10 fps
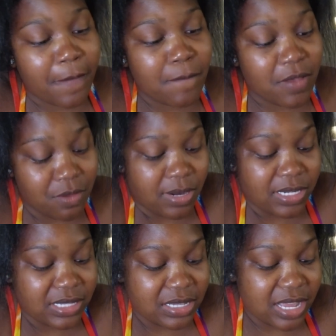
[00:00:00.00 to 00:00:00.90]
if you want to
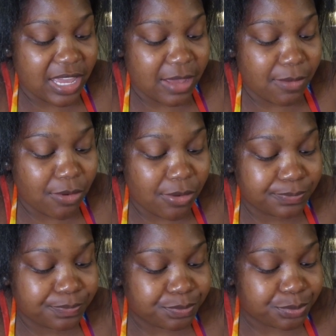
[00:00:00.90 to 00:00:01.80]
take that gamble.
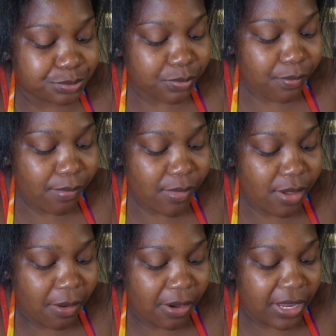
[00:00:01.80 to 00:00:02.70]

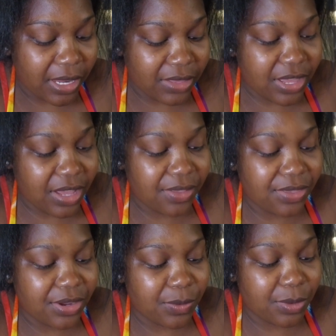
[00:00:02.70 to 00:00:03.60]
And then
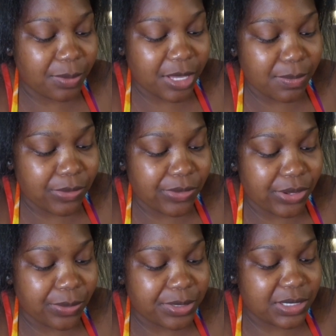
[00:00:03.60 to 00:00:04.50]
there
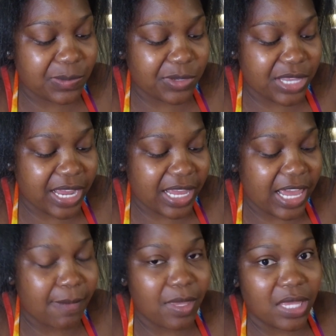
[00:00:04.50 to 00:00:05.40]
was someone that
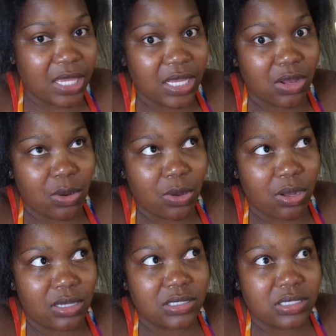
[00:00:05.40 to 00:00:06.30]
came in
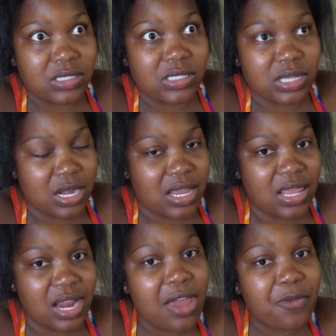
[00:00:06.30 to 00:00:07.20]
on the Sunday
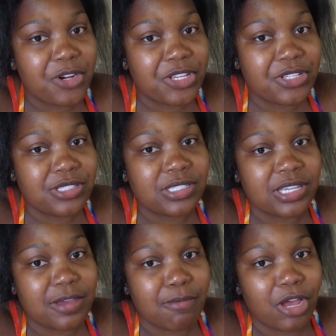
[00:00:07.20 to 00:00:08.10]
that I went in to
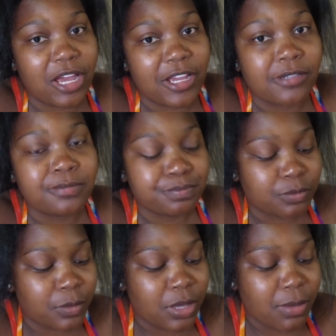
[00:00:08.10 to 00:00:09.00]
get my
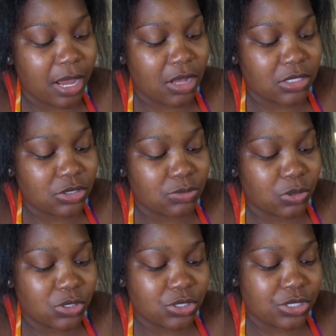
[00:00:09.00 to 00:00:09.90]
costume
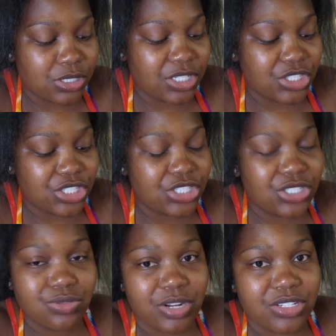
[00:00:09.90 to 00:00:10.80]
altered, and she
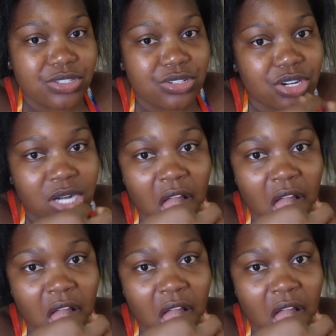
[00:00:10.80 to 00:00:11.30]
just registered